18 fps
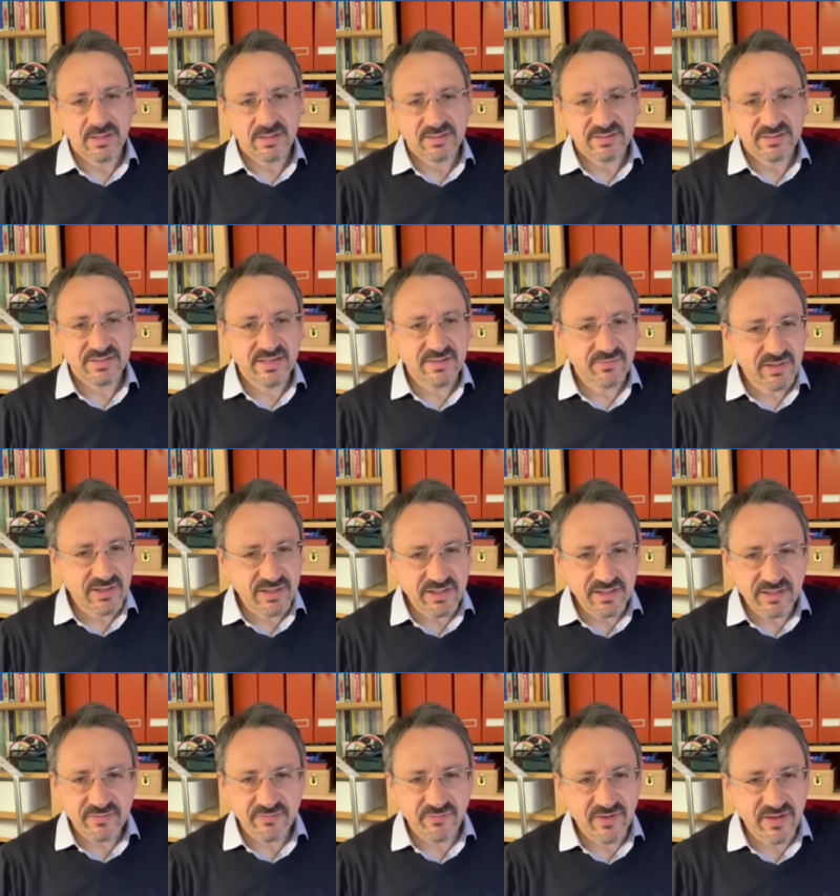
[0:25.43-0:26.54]
Severely
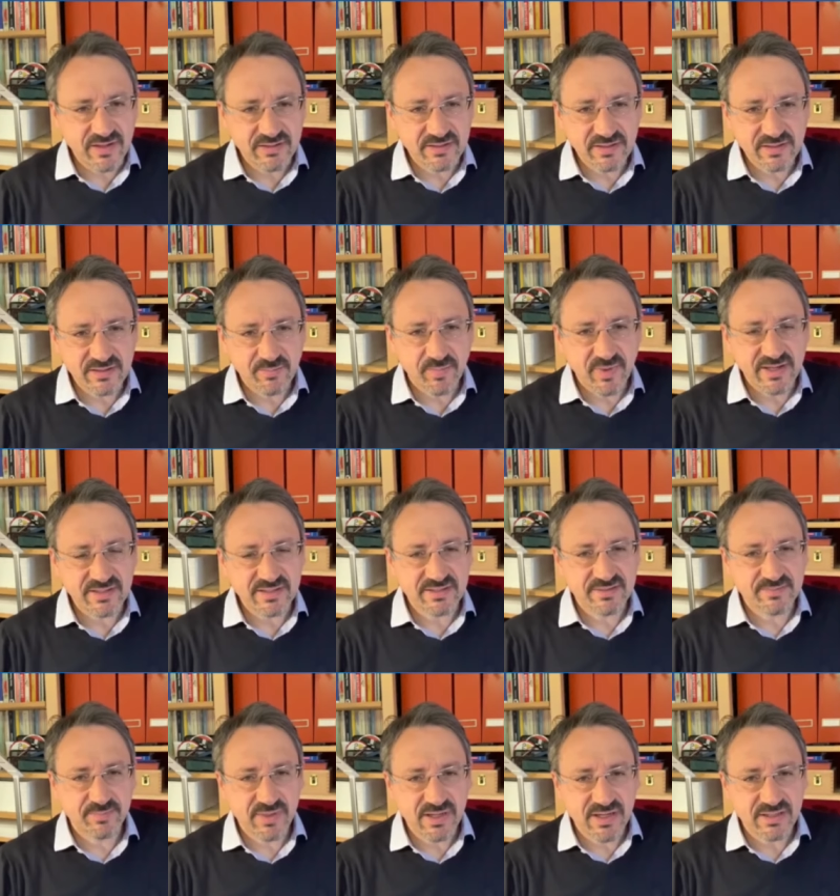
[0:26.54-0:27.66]
affected by this
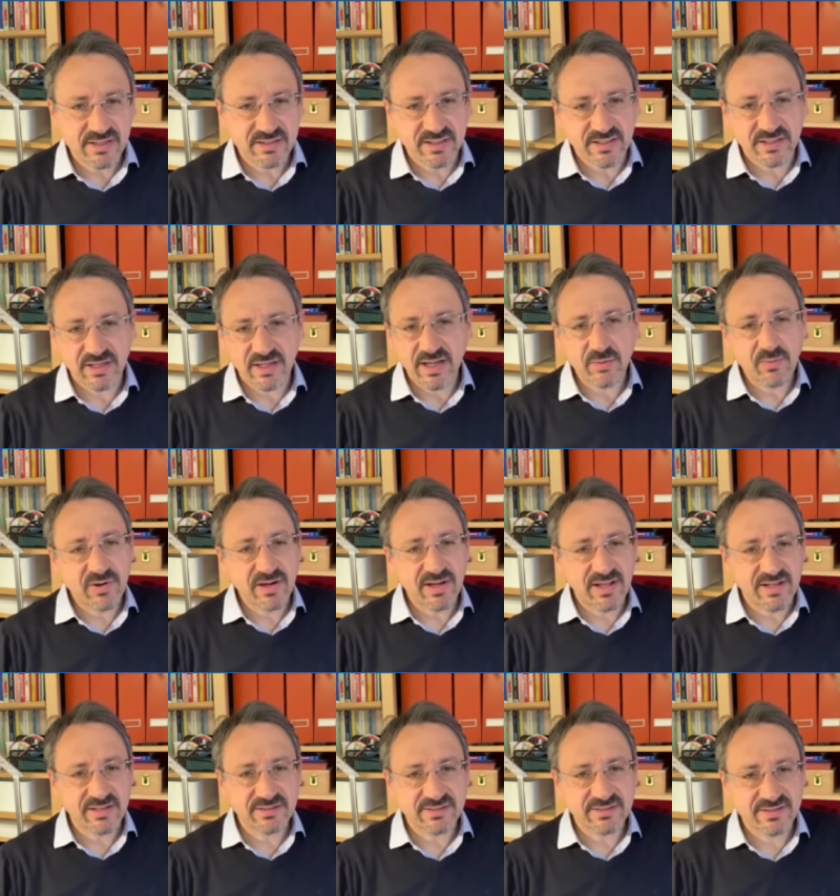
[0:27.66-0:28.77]
burden, our
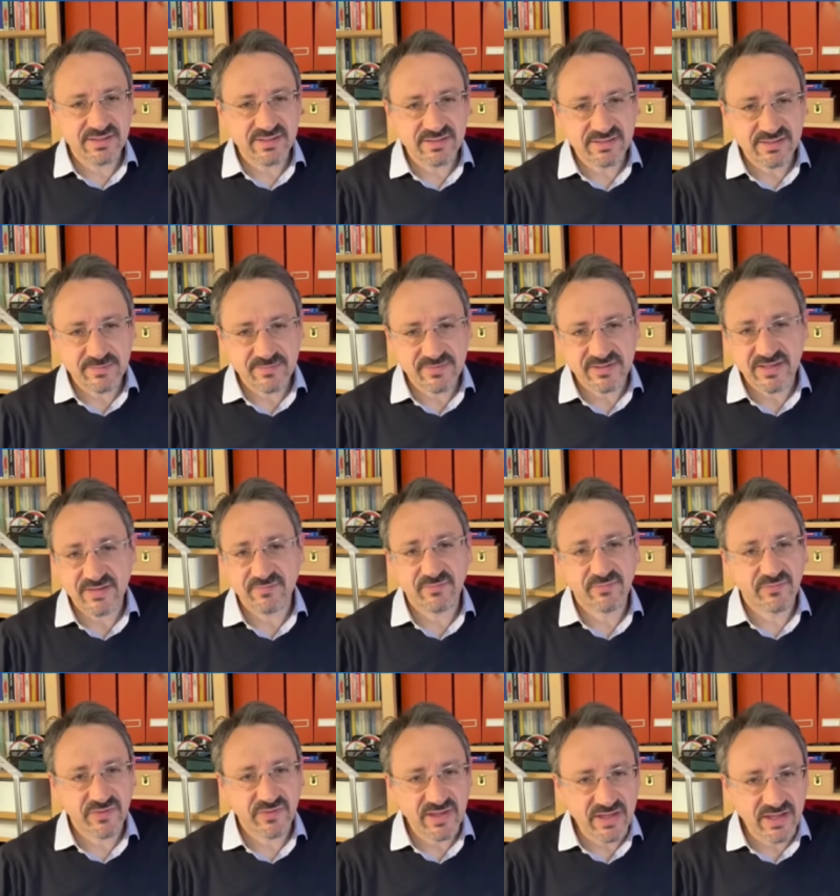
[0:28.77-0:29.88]
health systems have
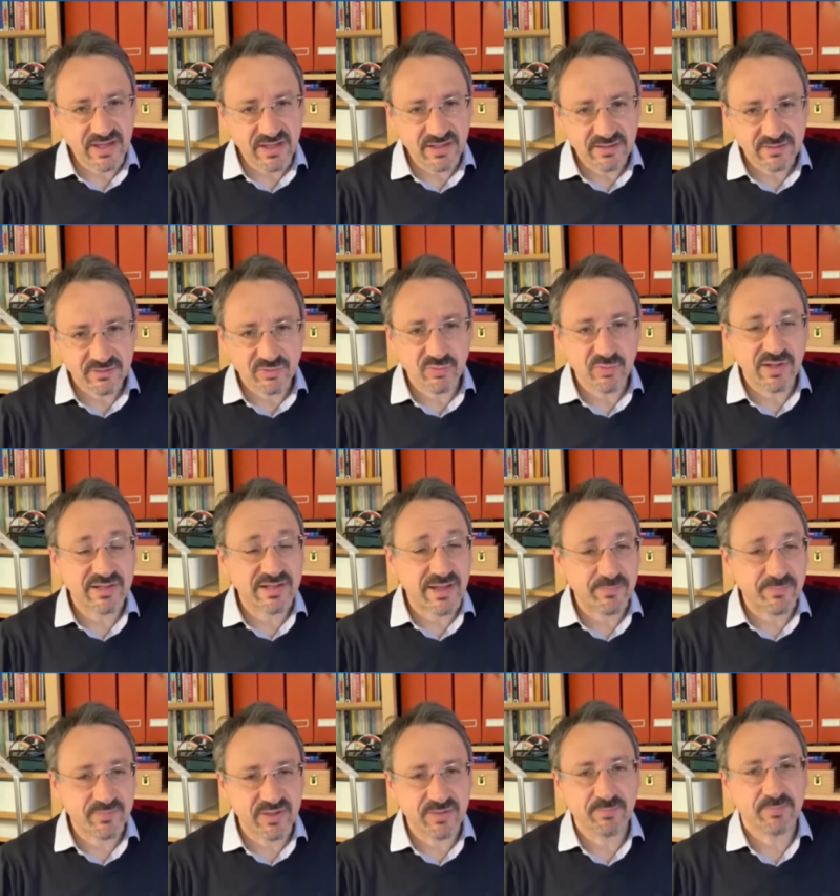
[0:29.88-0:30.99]
failed to
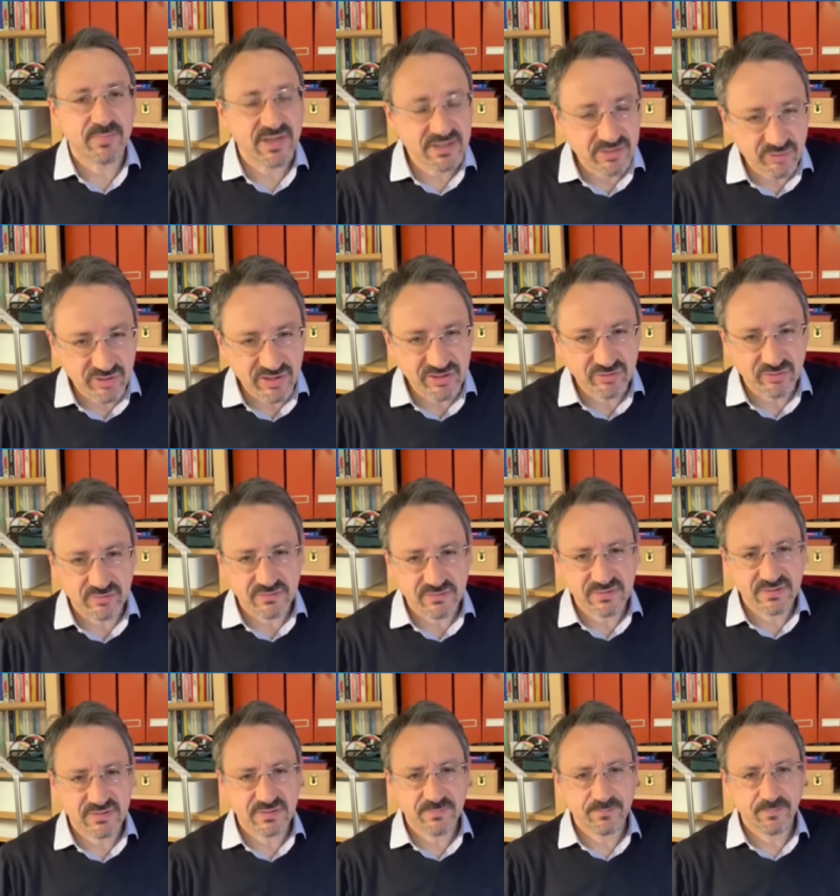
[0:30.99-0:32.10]
adapt in many
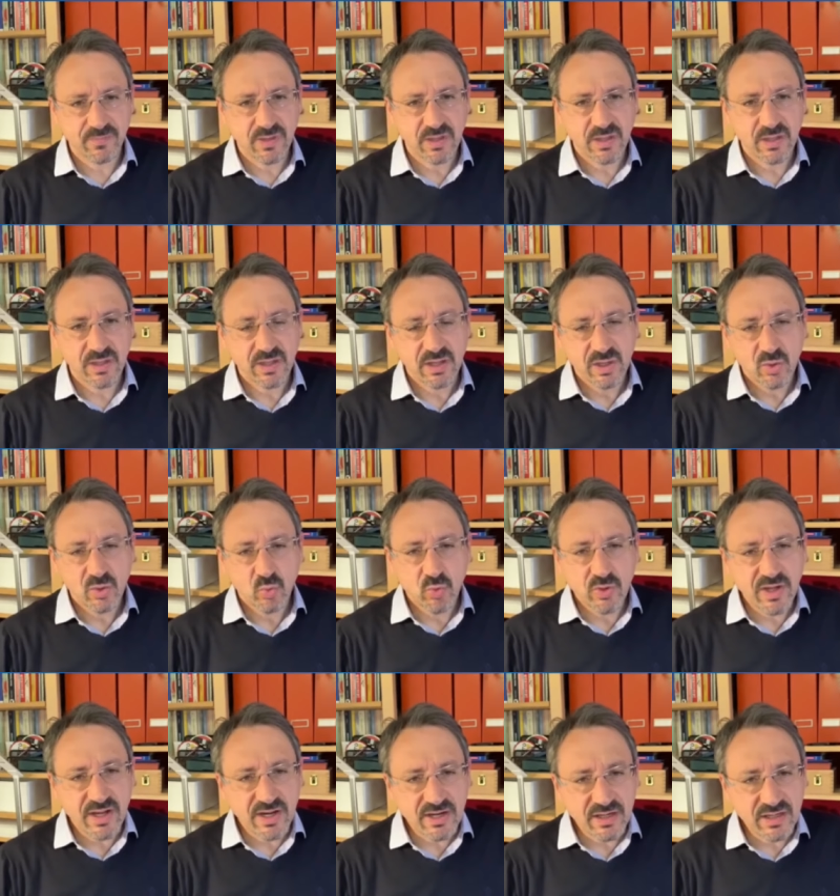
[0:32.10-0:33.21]
regions. We
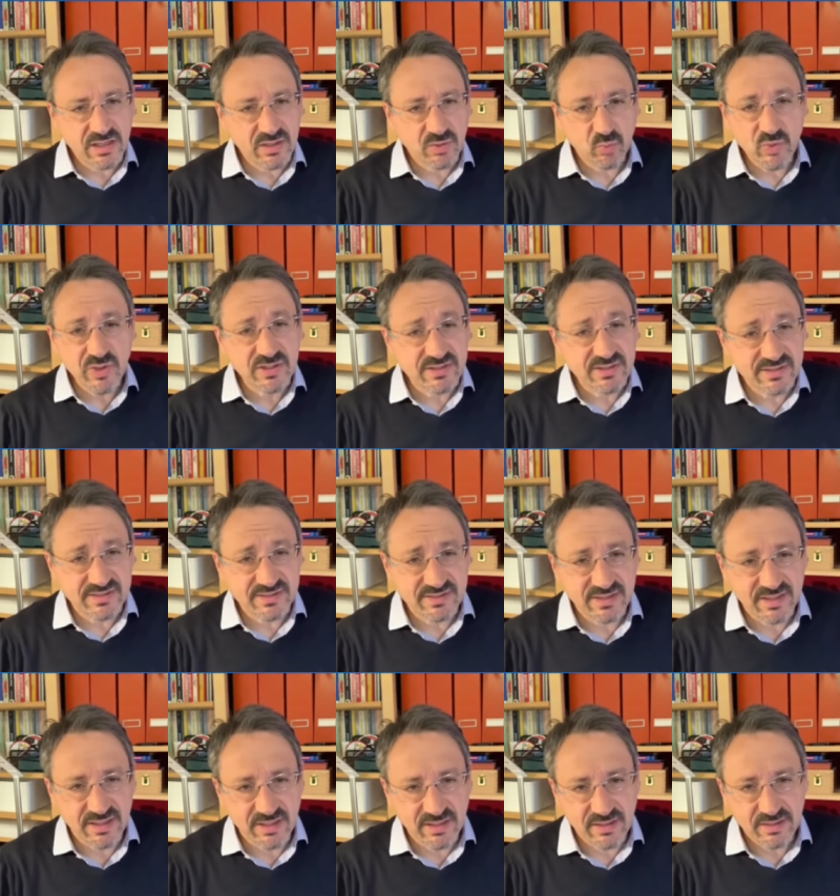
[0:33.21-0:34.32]
are uh,
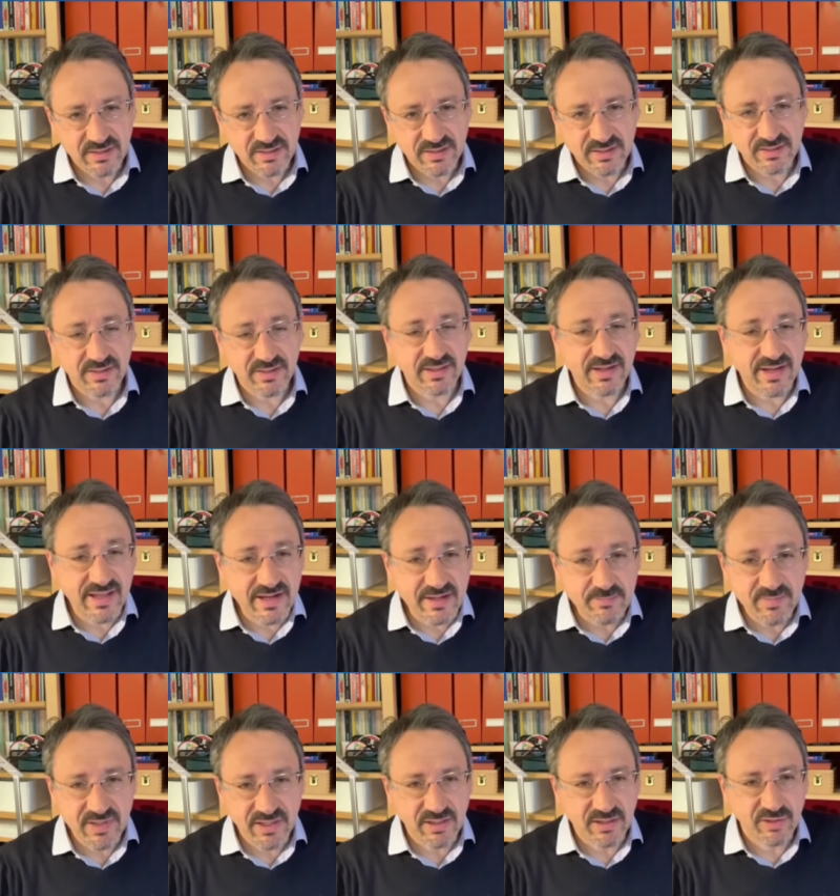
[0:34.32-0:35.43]
witnessing an
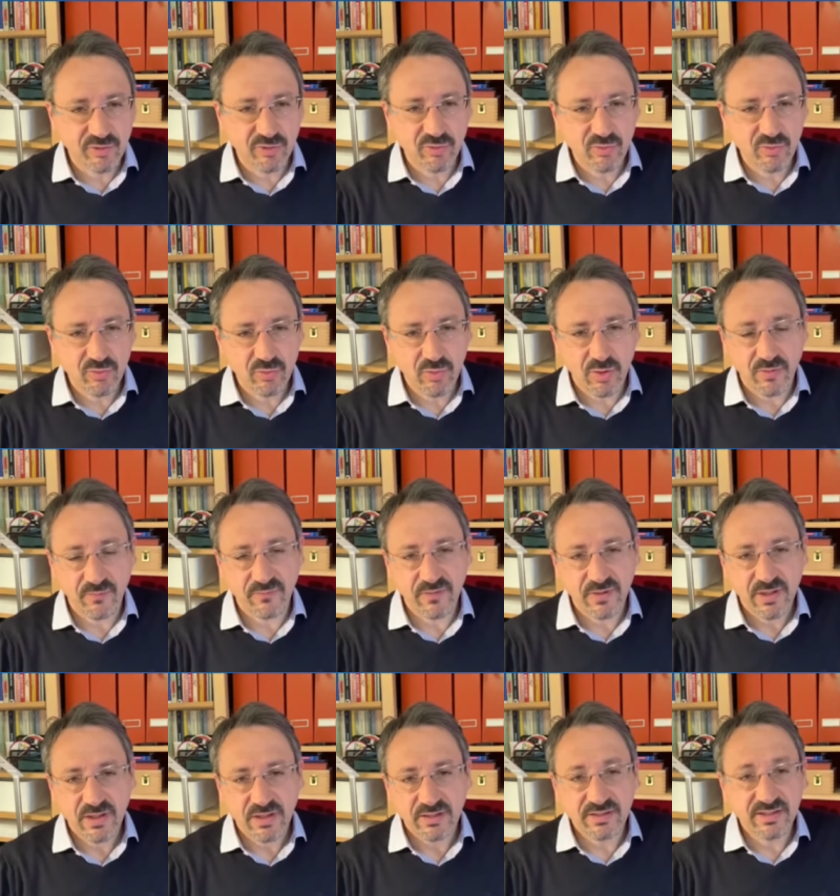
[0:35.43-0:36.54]
alarming growth of
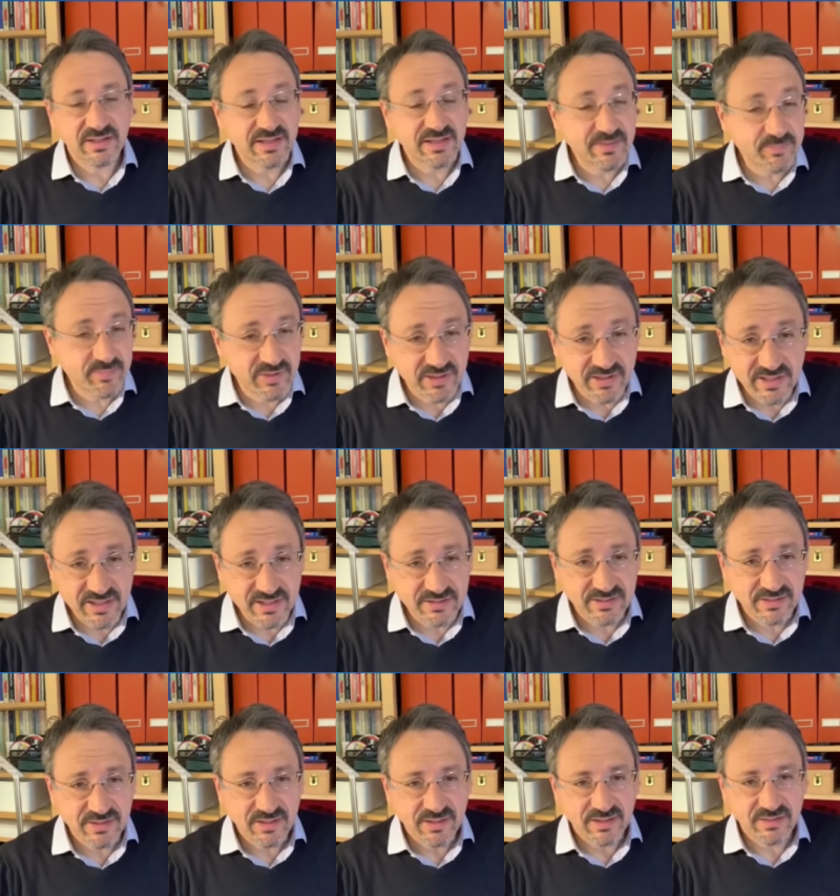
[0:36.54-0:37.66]
deliberate
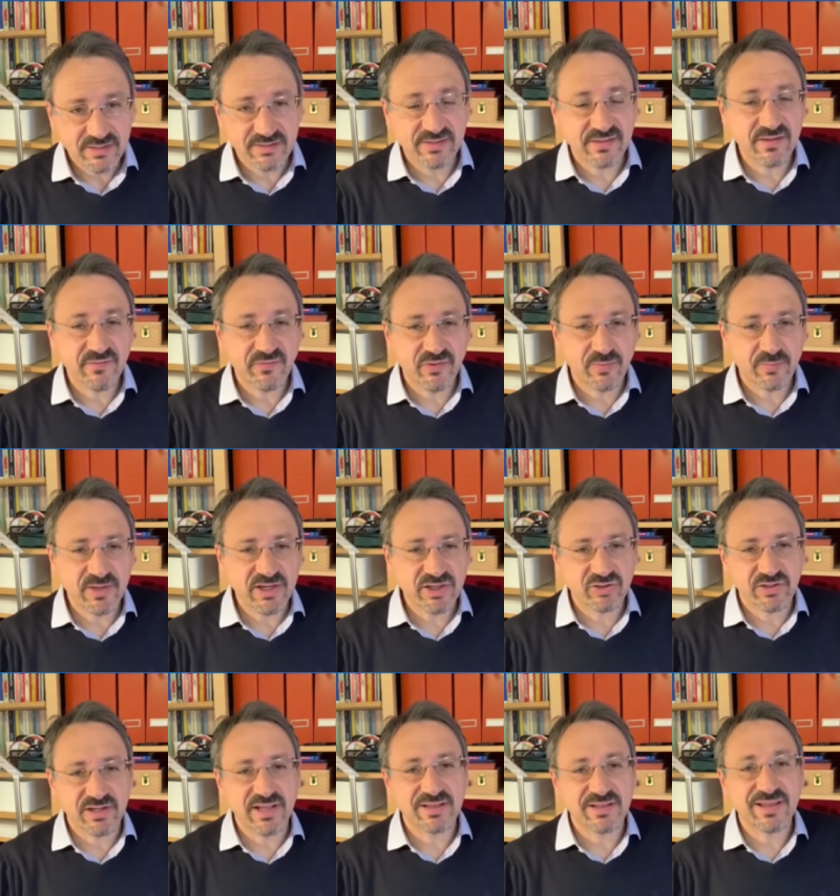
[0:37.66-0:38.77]

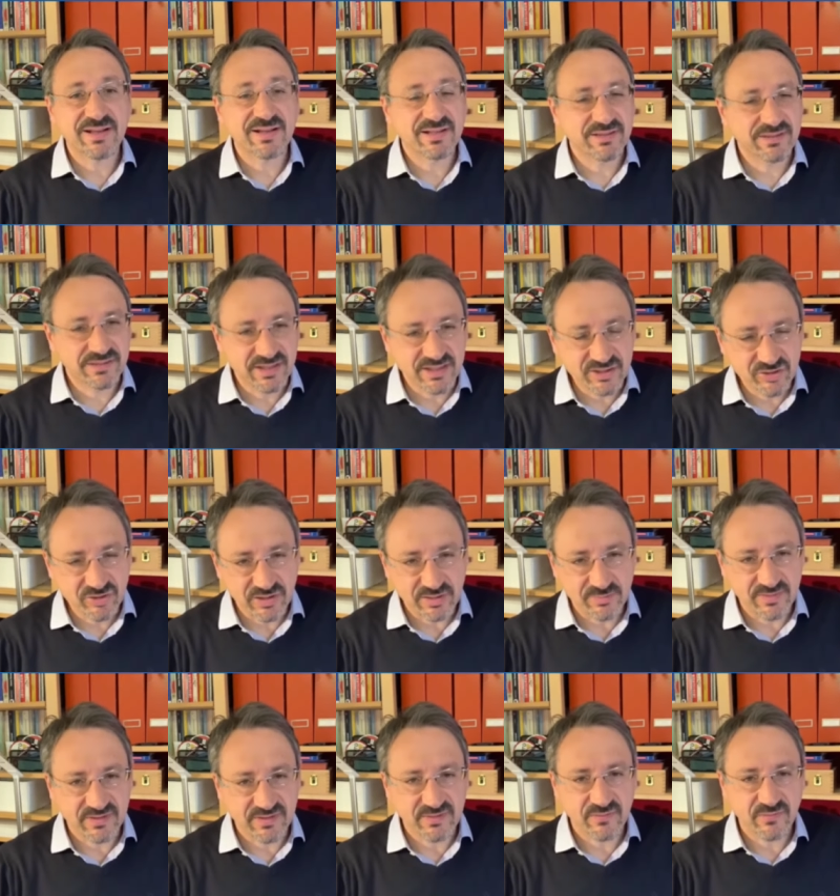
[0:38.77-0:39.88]
disinformation and unintentional
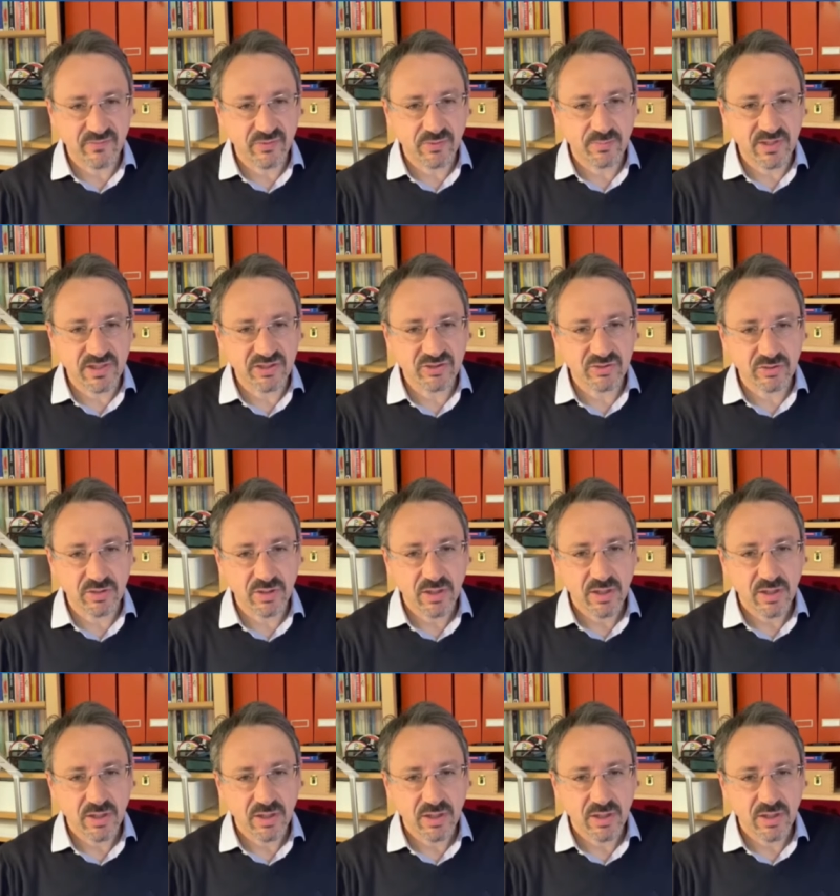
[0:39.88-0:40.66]
misinformation,